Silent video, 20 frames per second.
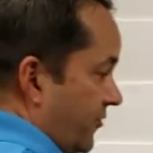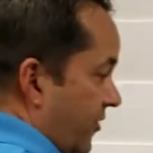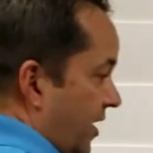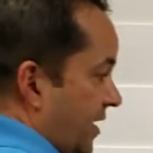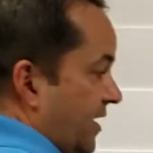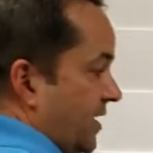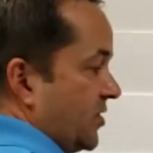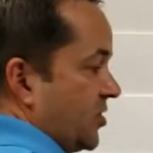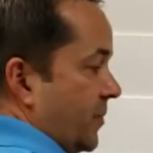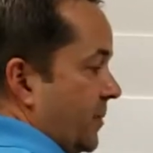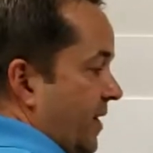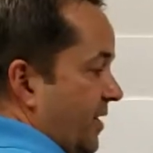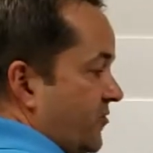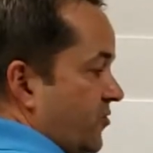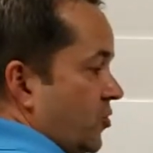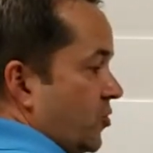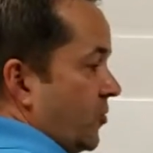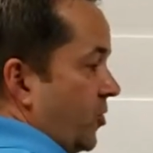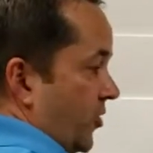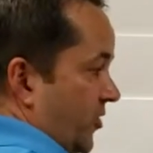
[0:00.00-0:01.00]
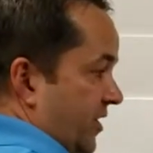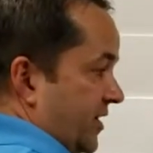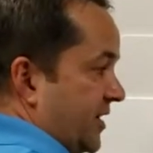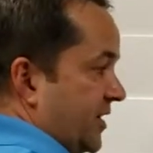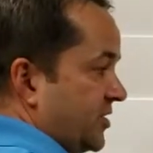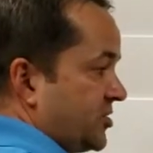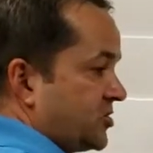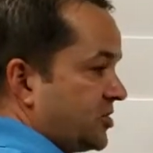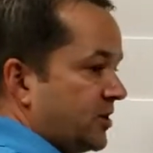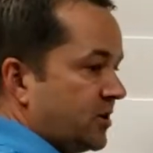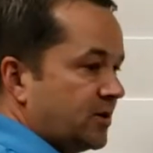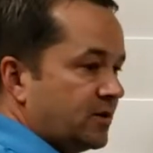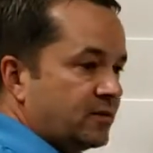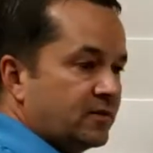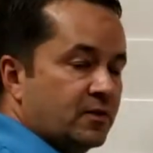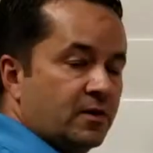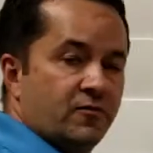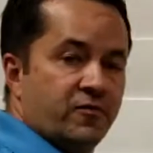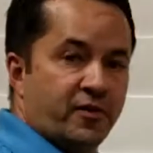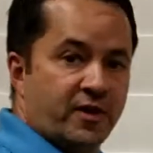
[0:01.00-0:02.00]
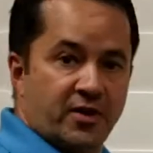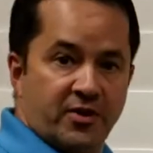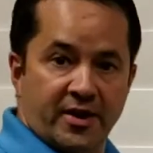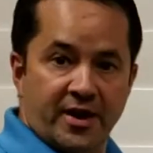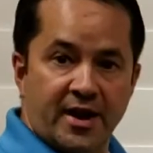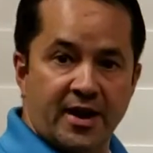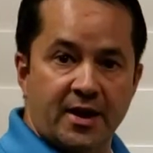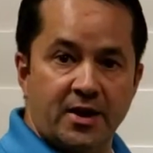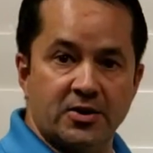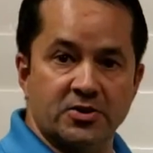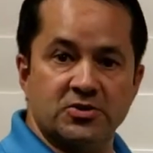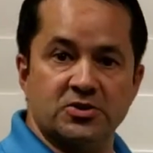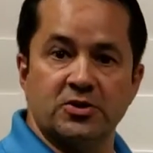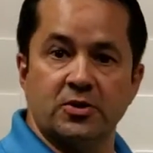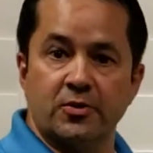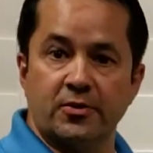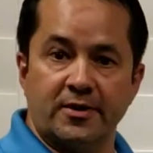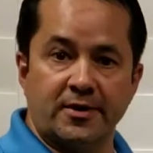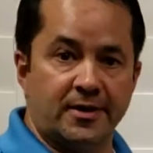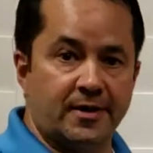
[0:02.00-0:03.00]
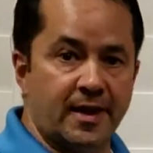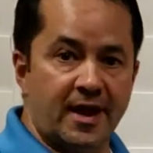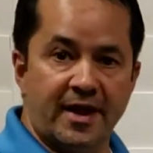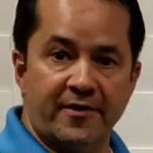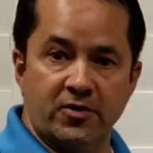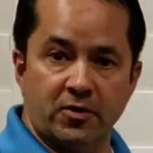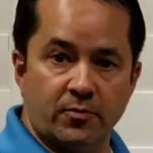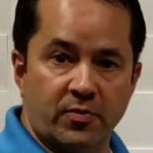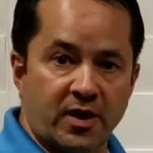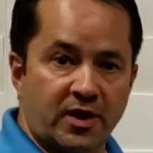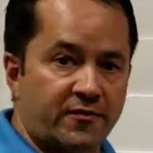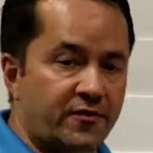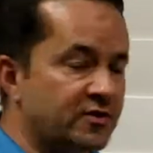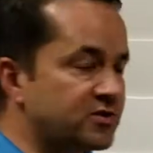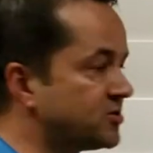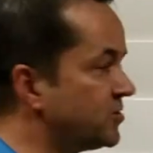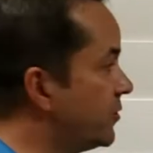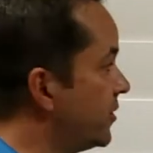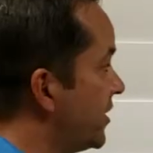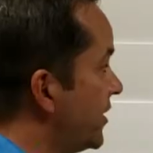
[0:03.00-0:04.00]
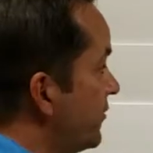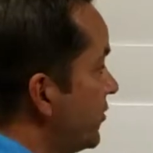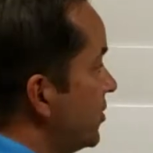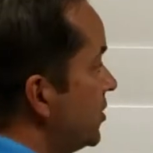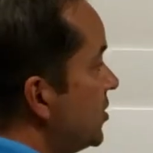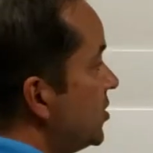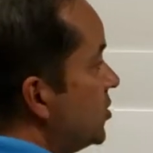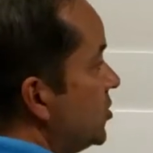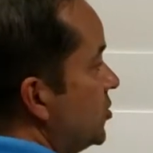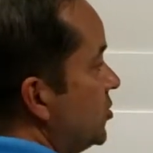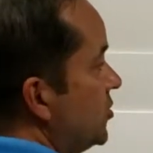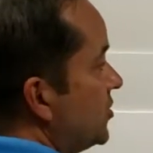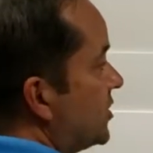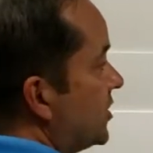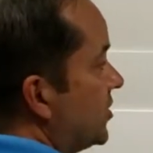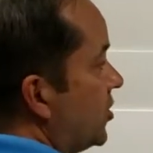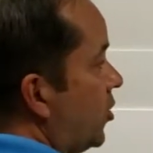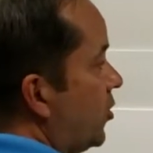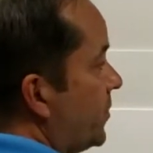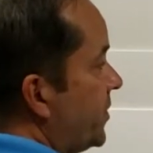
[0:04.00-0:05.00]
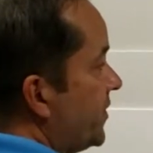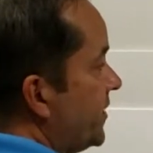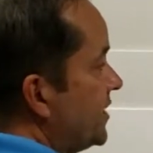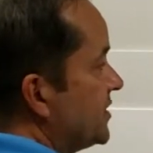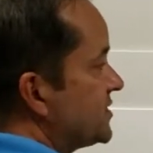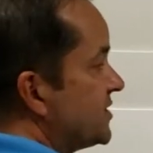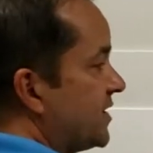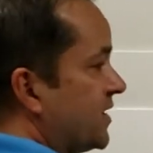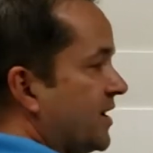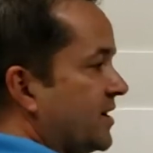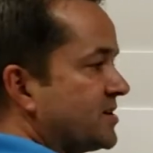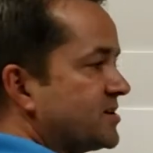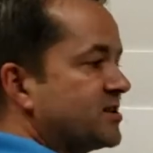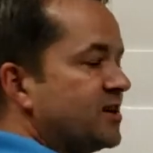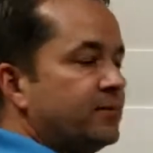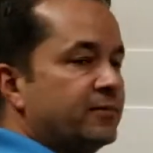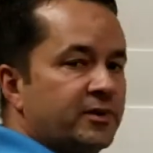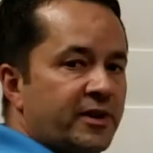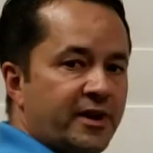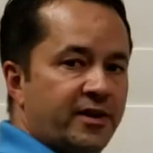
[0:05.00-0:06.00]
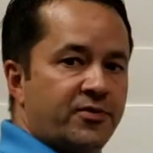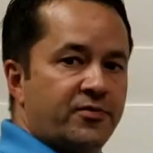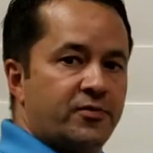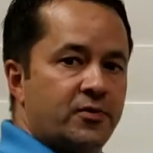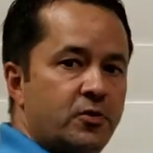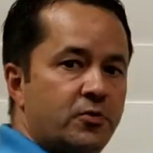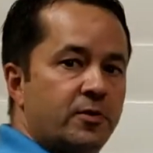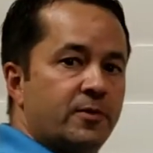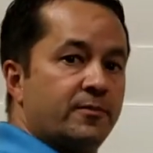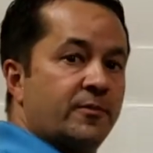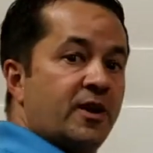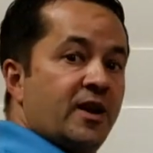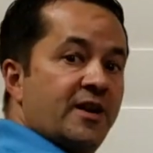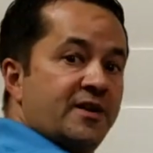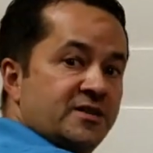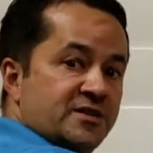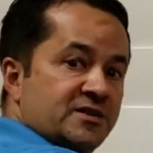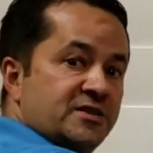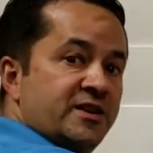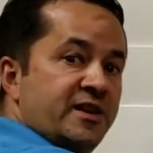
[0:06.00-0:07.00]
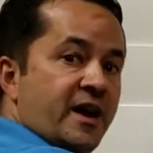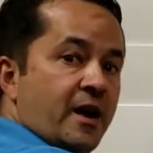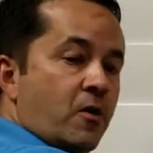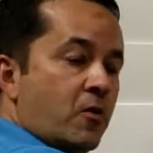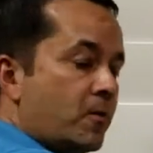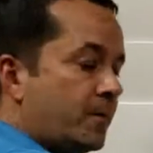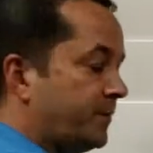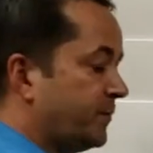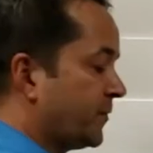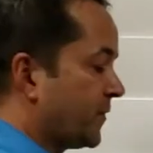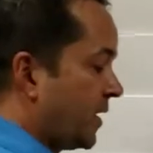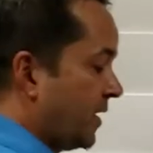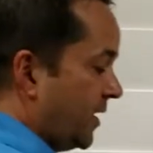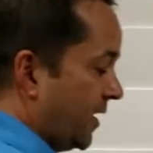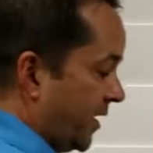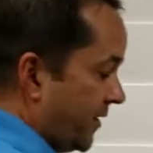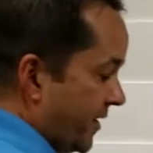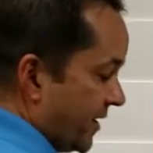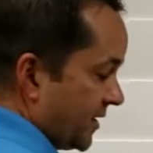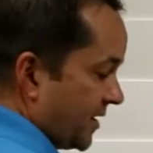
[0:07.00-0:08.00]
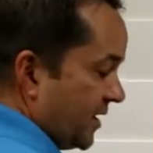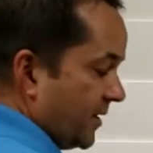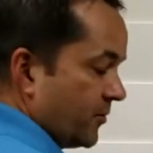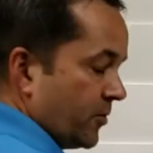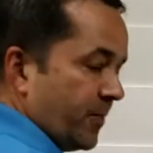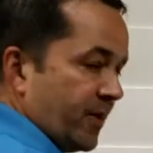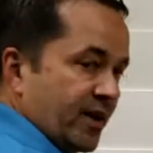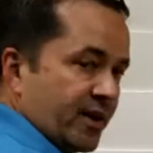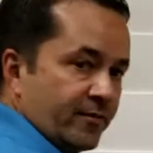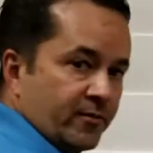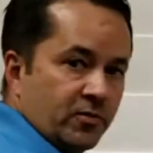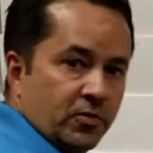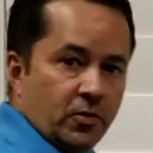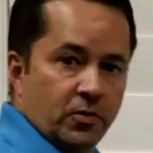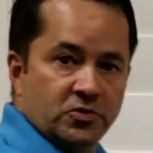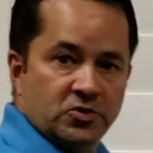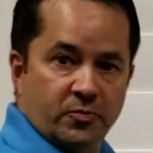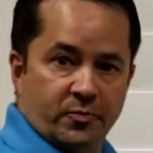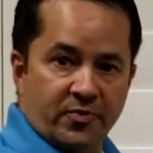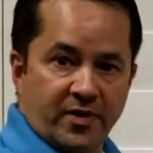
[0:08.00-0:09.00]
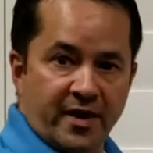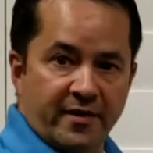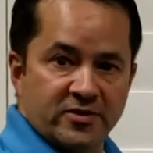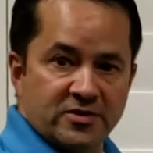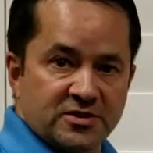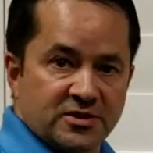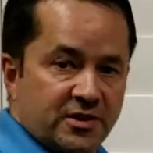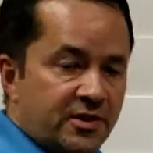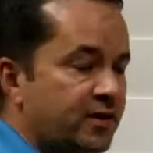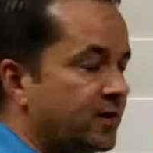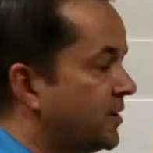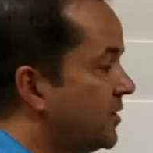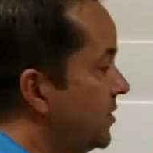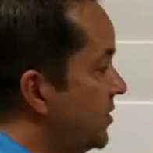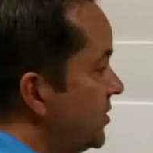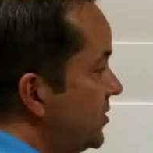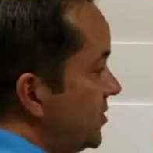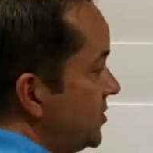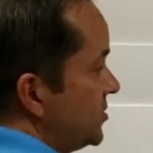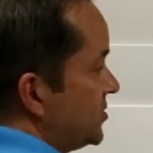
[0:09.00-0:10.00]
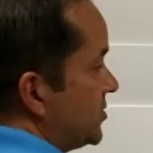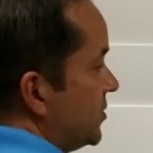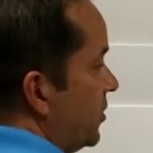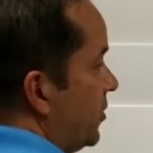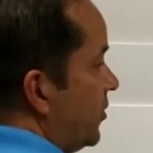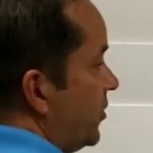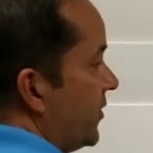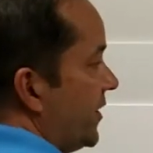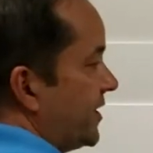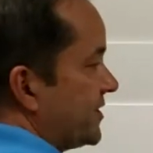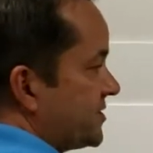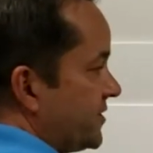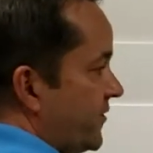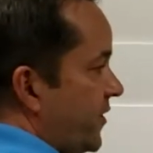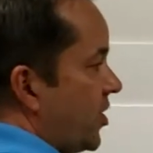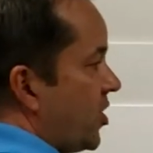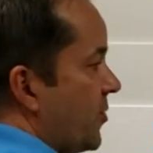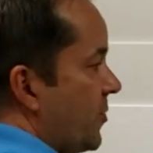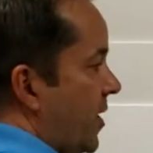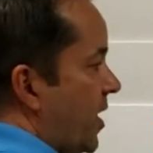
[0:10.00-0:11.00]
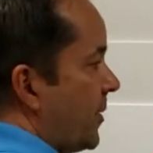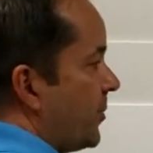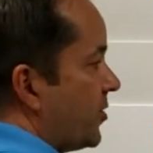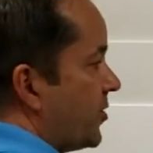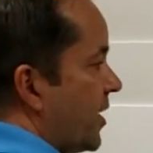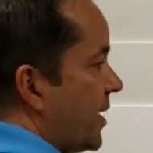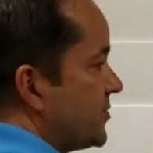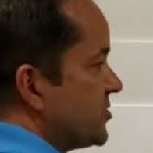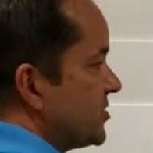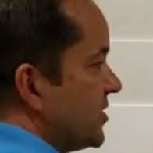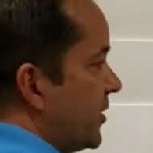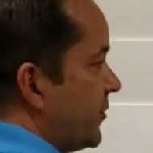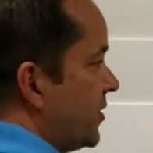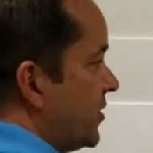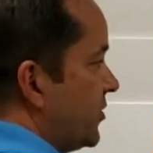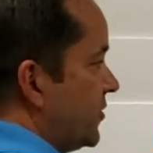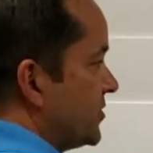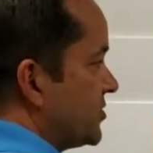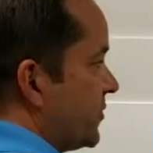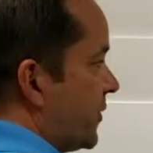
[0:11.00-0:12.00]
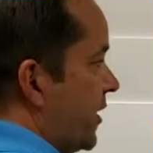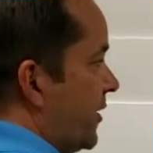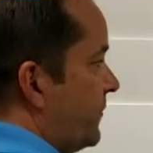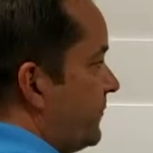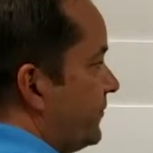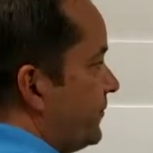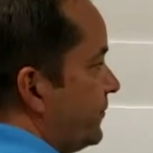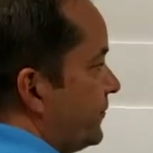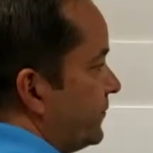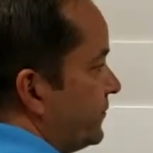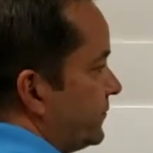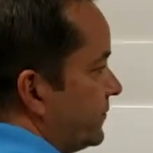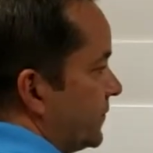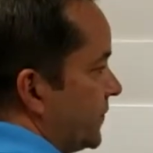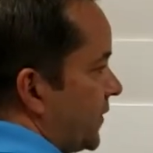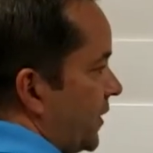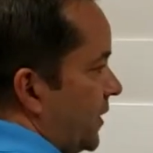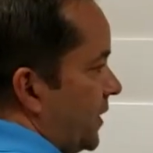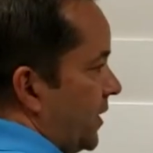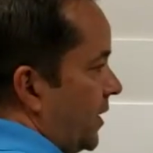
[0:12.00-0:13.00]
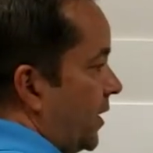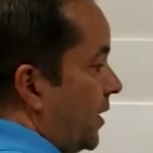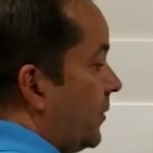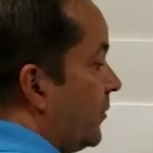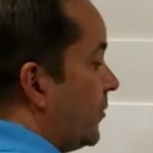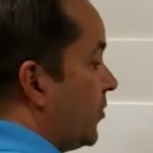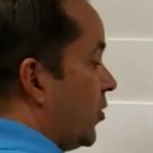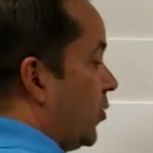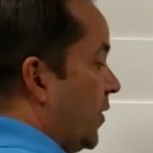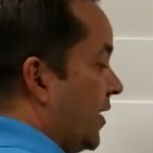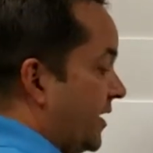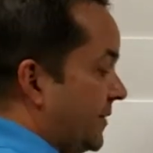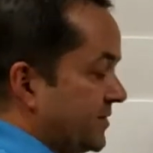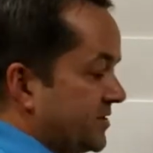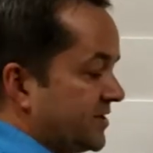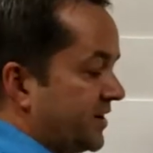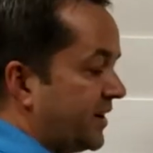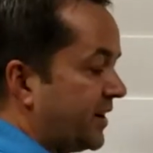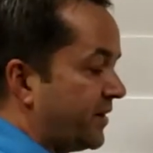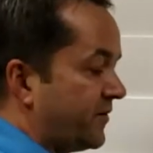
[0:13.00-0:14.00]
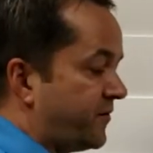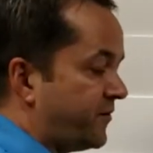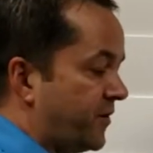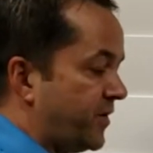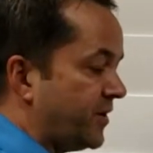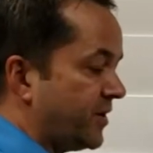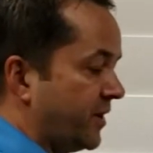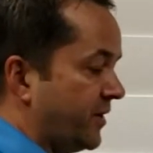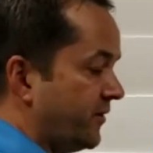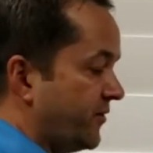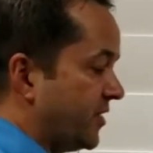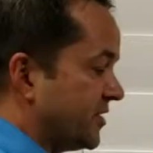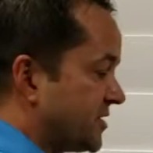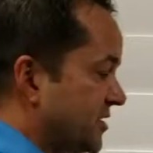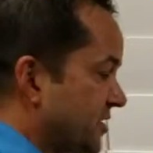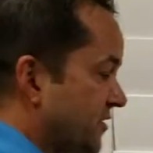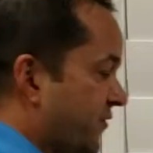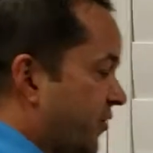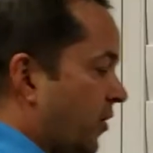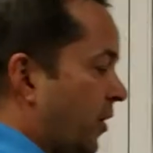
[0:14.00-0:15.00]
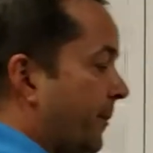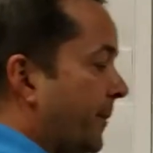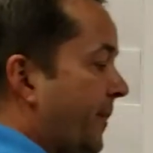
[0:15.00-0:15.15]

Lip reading: ready in the bedroom or the kitchen, front of the house, you're having breakfast or whatever. You can open this and get some light through and kind of see out, and then keep the bottom closed for privacy. So that's a very popular option that we do as well. The one I'm standing in front of, this is for a